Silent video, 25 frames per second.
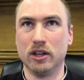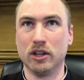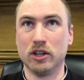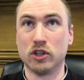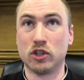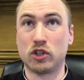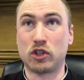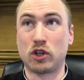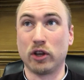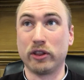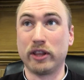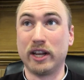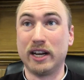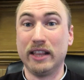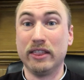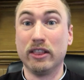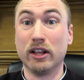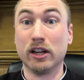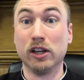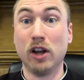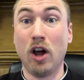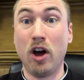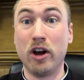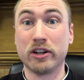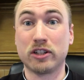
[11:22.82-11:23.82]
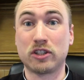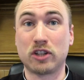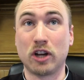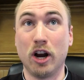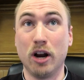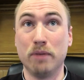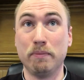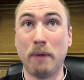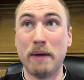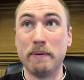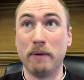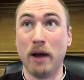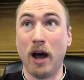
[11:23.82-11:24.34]
So that in the long
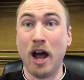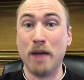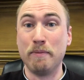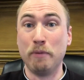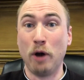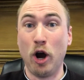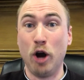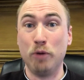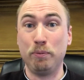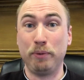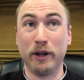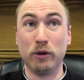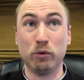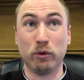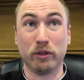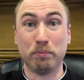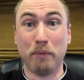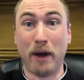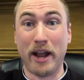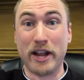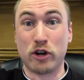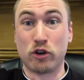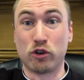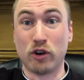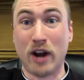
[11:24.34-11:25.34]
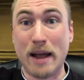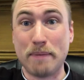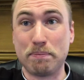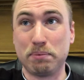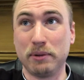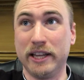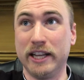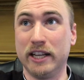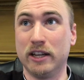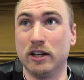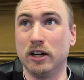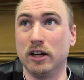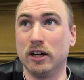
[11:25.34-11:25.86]
term, I'm hoping with my
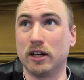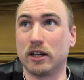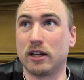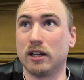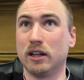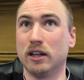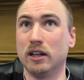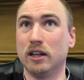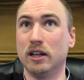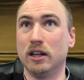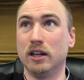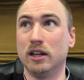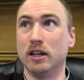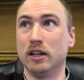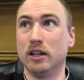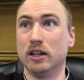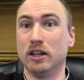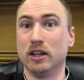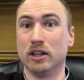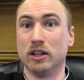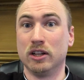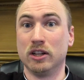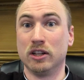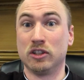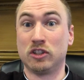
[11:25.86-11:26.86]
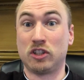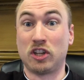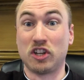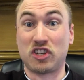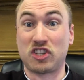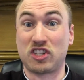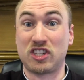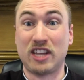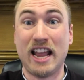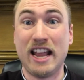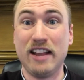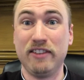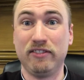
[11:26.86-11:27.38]
grappling hook to
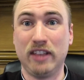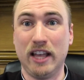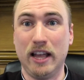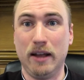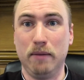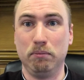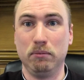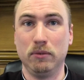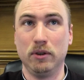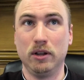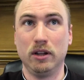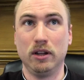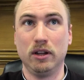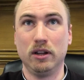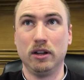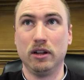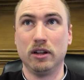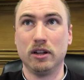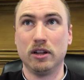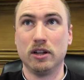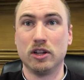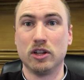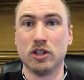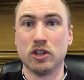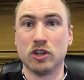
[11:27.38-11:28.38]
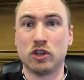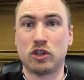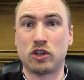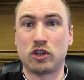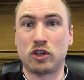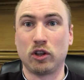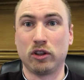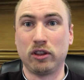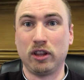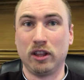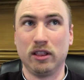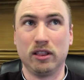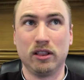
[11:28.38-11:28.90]
save them.
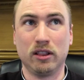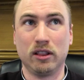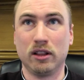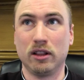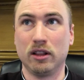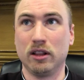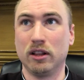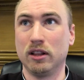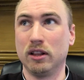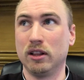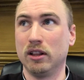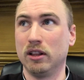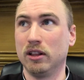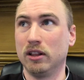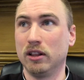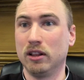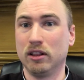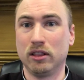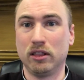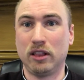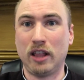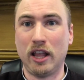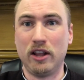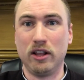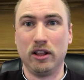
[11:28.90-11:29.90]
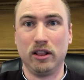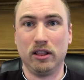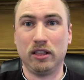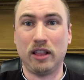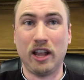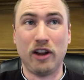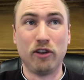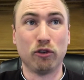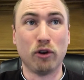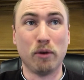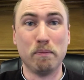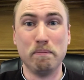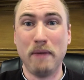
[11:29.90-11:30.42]
So that
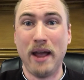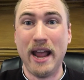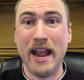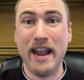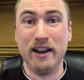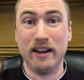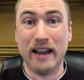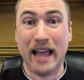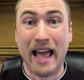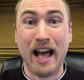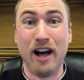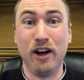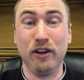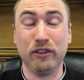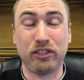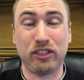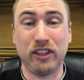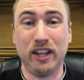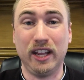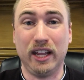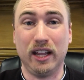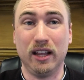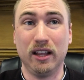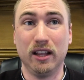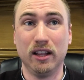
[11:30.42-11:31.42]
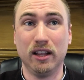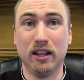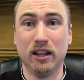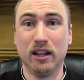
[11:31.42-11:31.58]
they remain healthy.